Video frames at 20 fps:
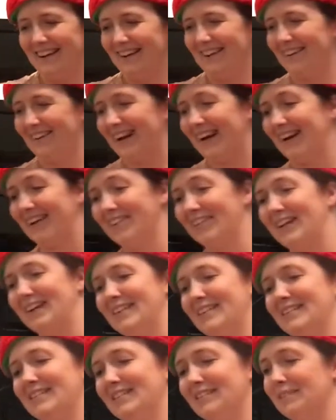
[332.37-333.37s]
Okay, great.
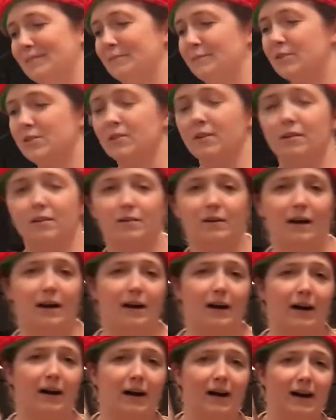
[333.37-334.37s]
So
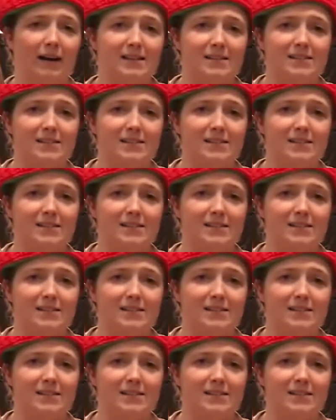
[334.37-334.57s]
I